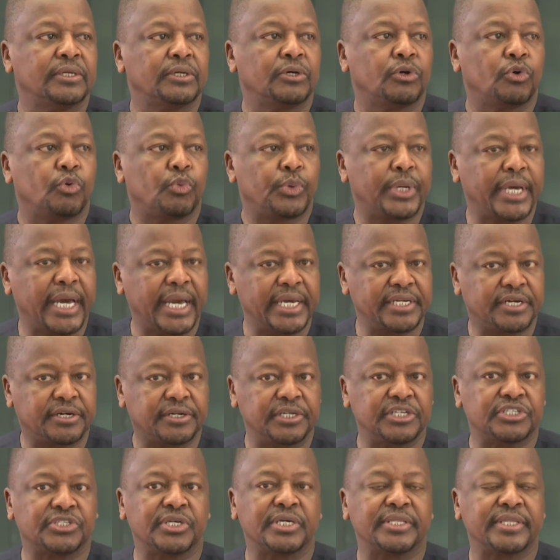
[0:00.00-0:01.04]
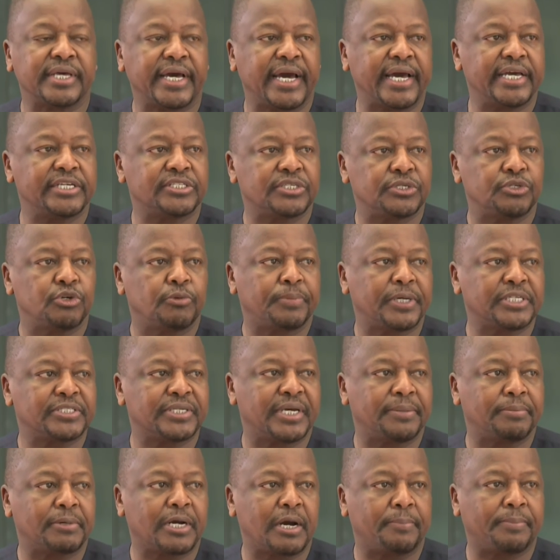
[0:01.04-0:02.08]
We are increasing the ICU
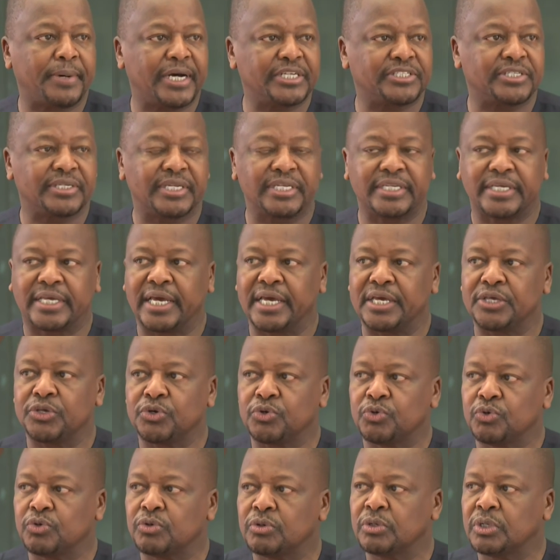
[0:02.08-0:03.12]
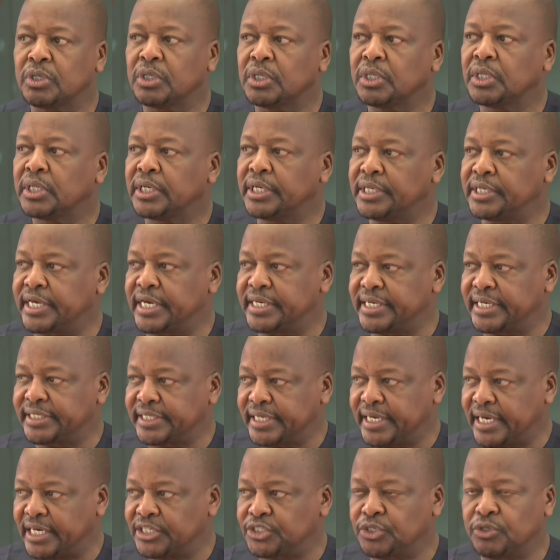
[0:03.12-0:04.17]
capacity in KU, in Kenyatta
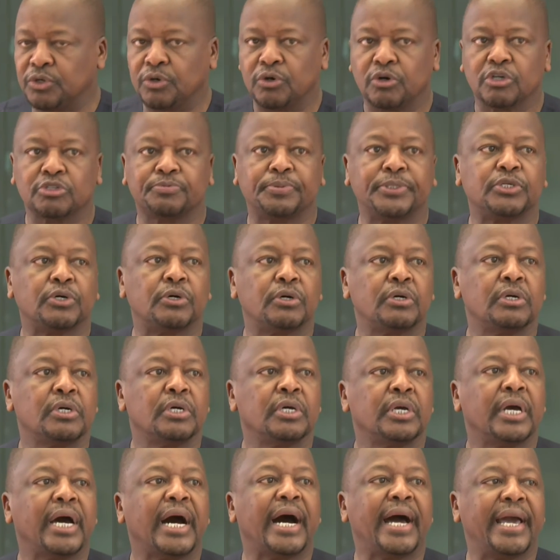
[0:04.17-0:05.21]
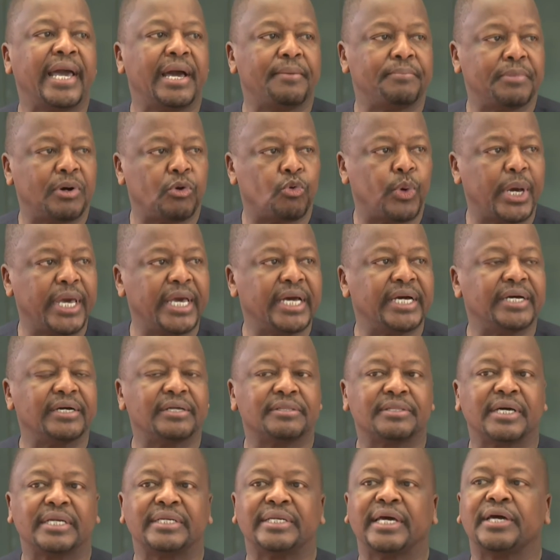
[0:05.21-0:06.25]
National Hospital. I am aware
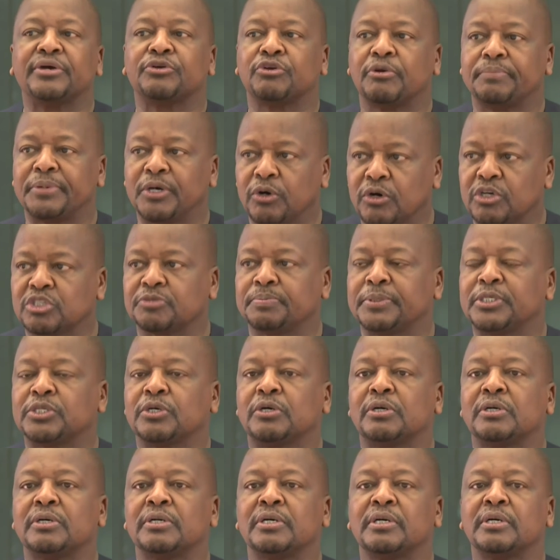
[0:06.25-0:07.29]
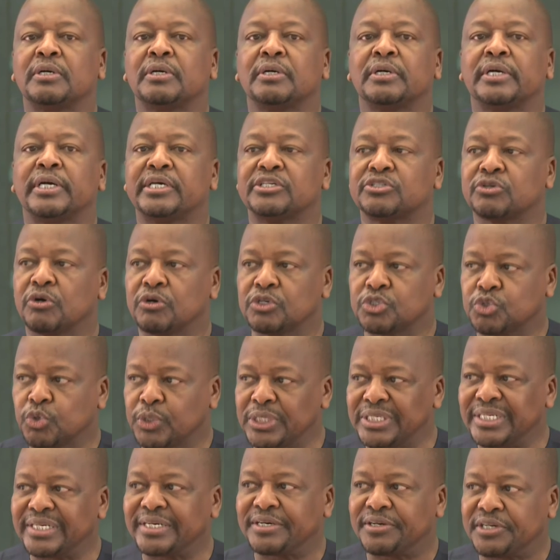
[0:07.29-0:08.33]
that Nairobi Hospital is also
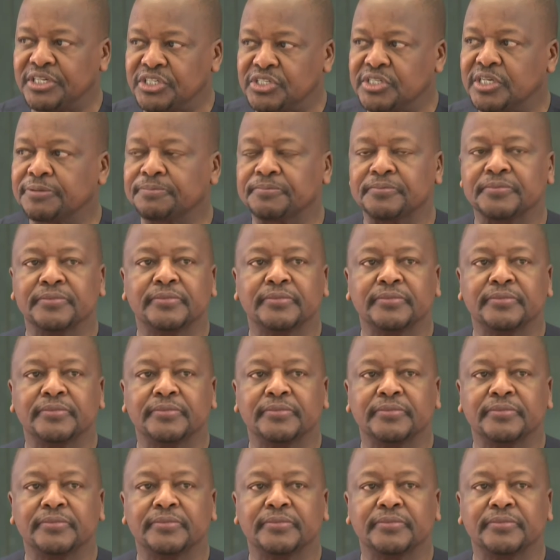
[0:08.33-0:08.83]
increasing